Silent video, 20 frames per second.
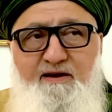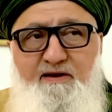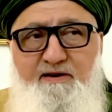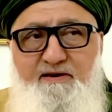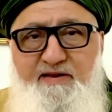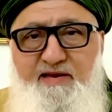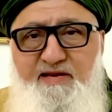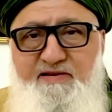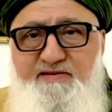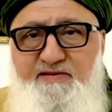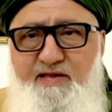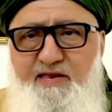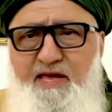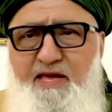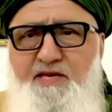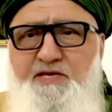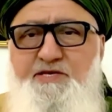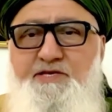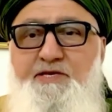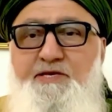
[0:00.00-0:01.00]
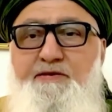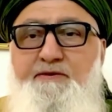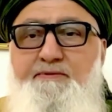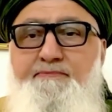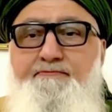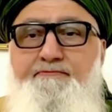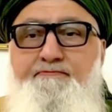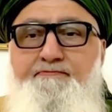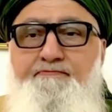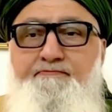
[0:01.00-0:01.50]
destination.
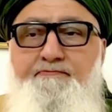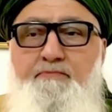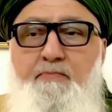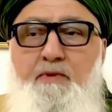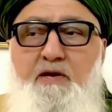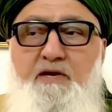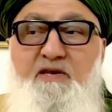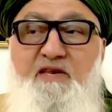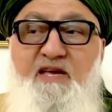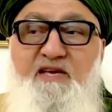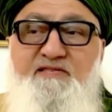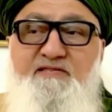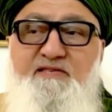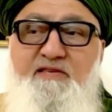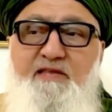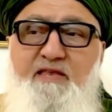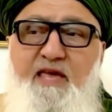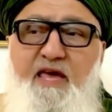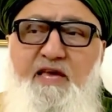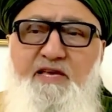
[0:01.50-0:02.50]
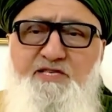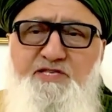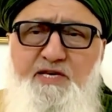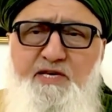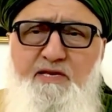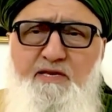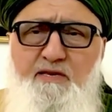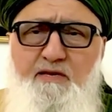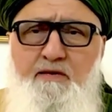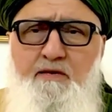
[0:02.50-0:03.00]
Our
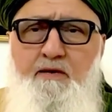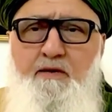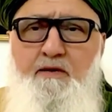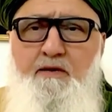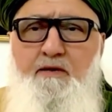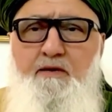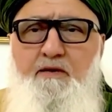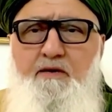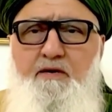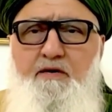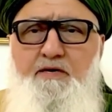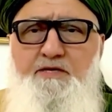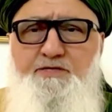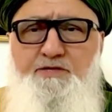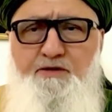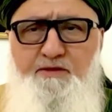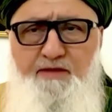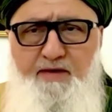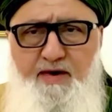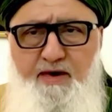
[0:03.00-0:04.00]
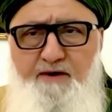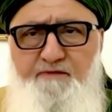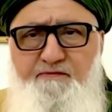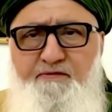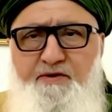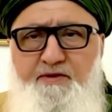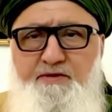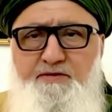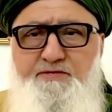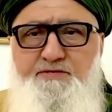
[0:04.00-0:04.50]
destination is to the
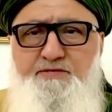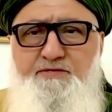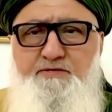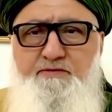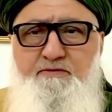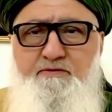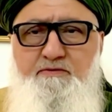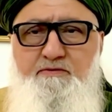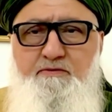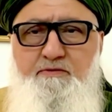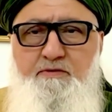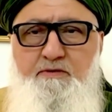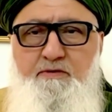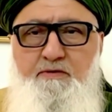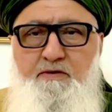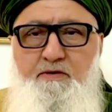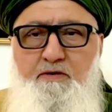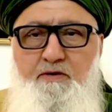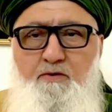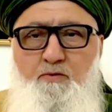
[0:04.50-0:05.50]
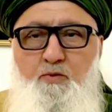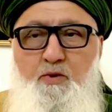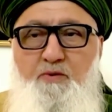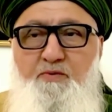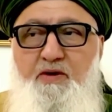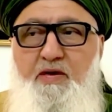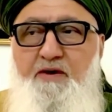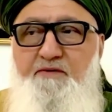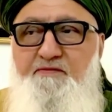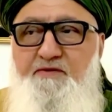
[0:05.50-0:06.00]
heavens. We
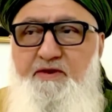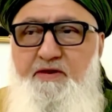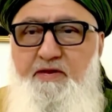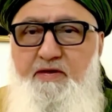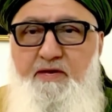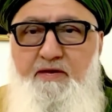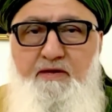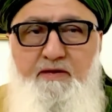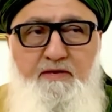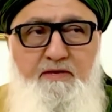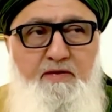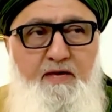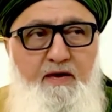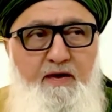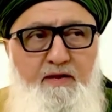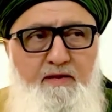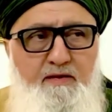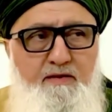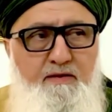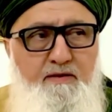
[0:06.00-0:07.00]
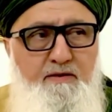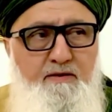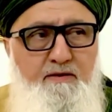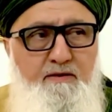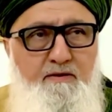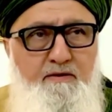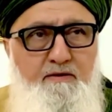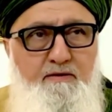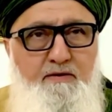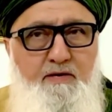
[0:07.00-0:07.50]
were given a ticket
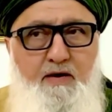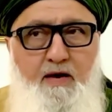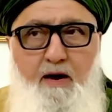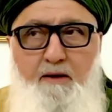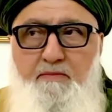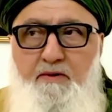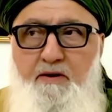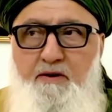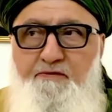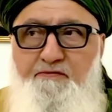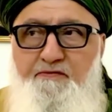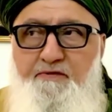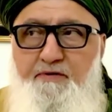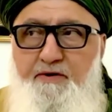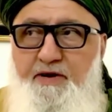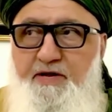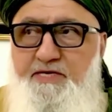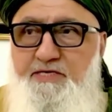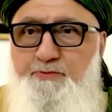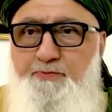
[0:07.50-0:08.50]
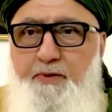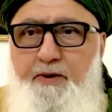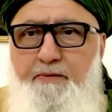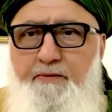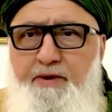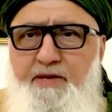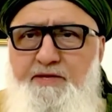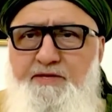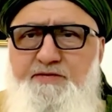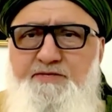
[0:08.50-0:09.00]
to come here for an
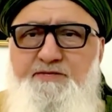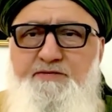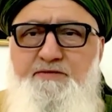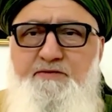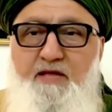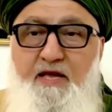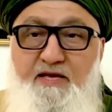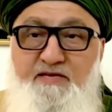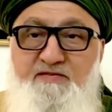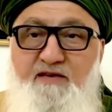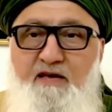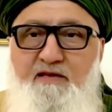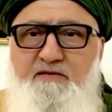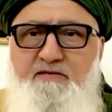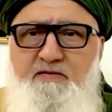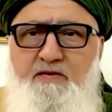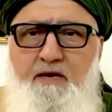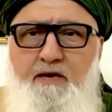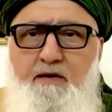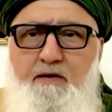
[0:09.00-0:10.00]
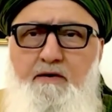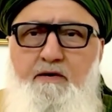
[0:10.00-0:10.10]
experience like sightseeing.